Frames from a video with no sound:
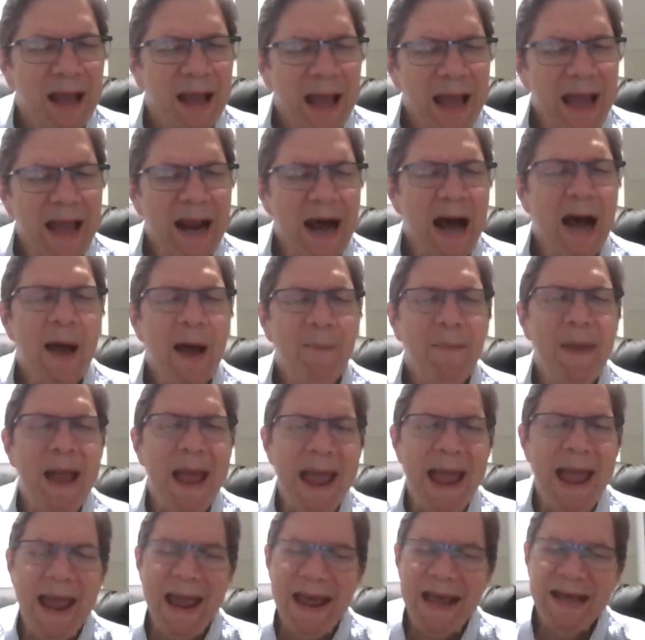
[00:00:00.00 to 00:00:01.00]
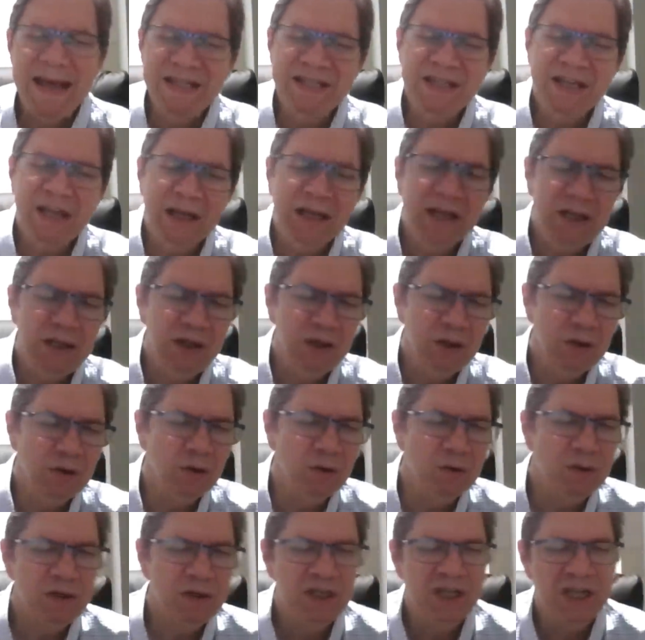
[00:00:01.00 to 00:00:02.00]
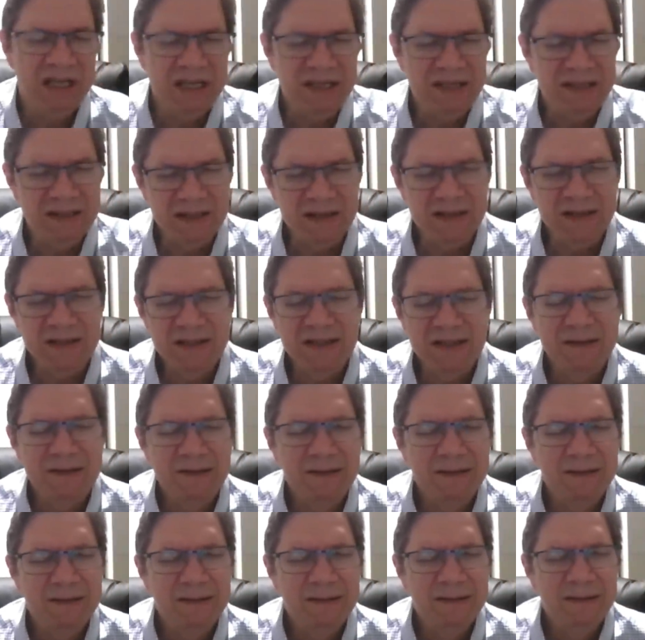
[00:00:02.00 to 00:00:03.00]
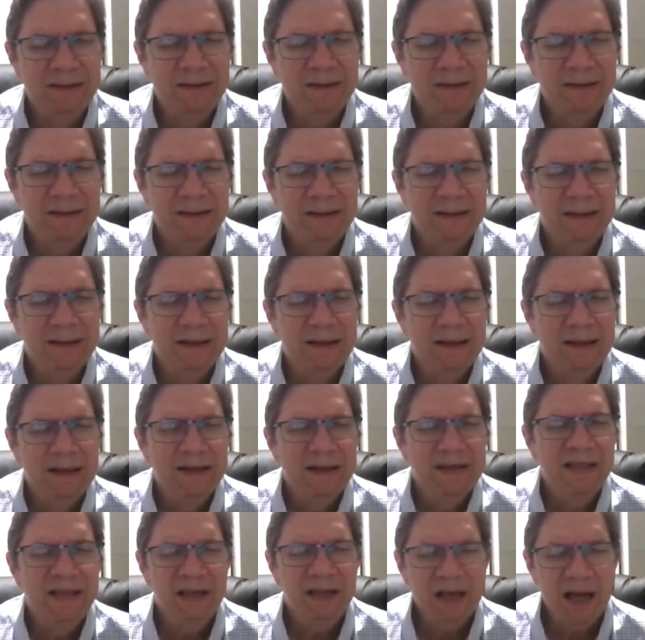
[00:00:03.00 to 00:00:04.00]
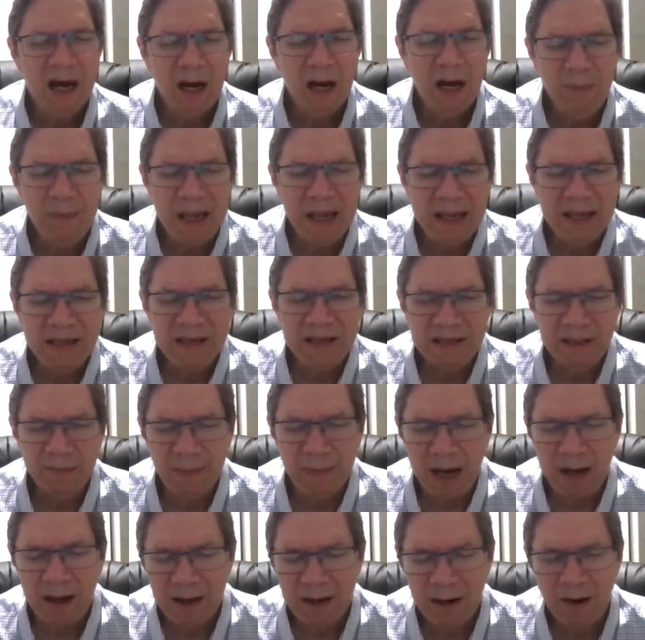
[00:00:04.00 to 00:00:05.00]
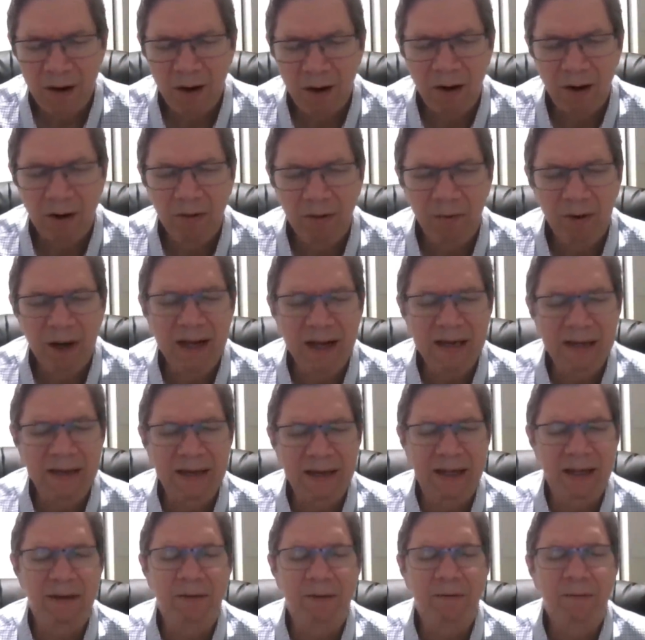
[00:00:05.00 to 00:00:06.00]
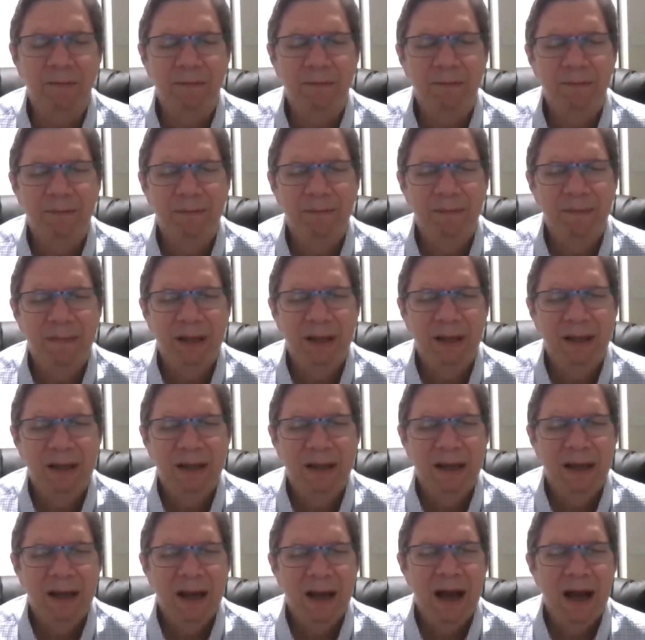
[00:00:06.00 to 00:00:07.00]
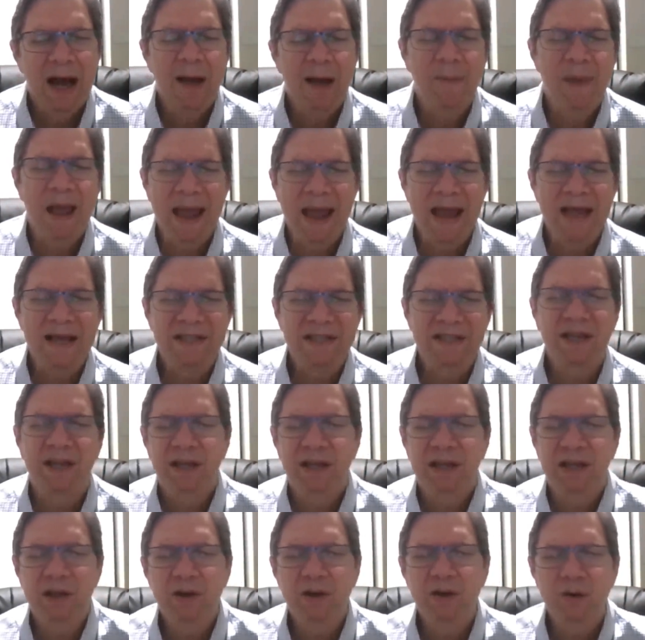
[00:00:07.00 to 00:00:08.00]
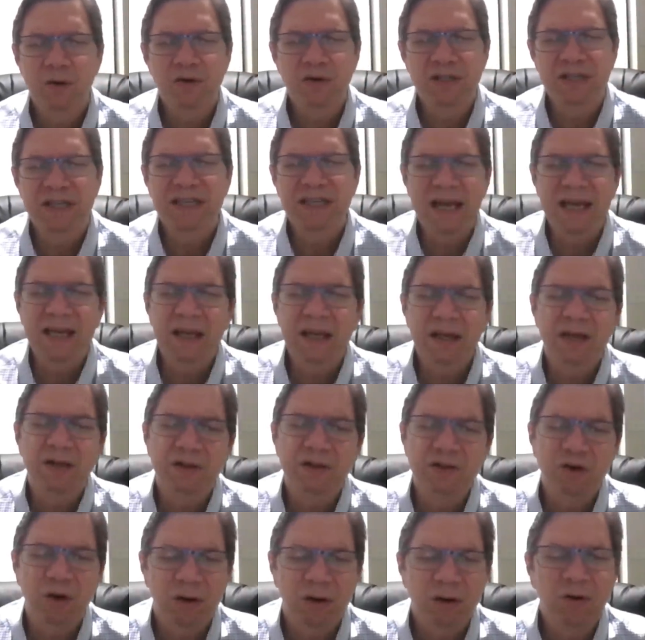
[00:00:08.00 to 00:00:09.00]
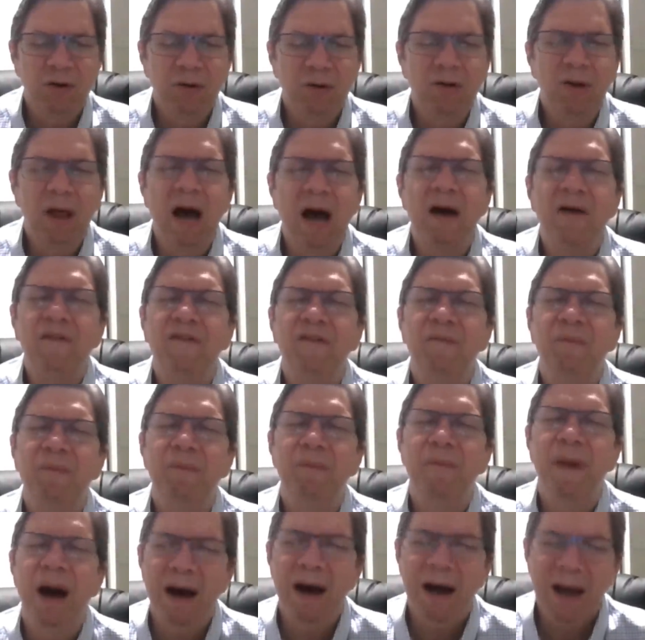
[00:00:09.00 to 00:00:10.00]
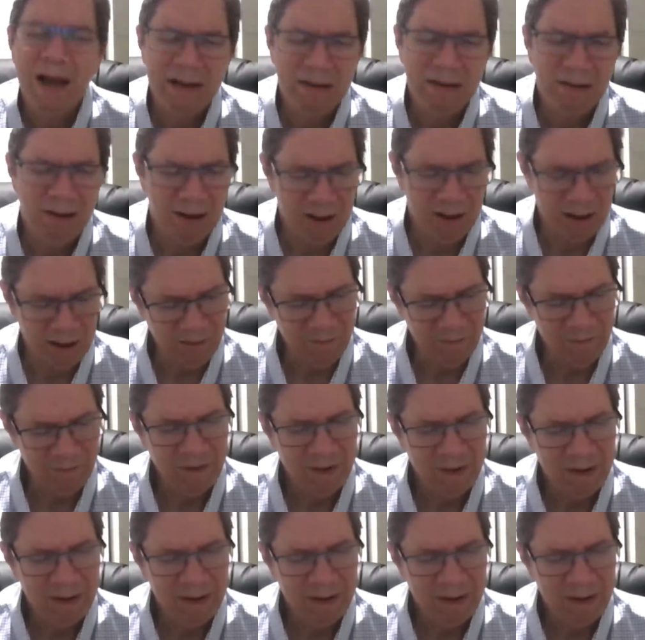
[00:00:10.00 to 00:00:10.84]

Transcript: And I'm asking you, Jesus, to come into my heart right now. I'm asking you to take control of my life.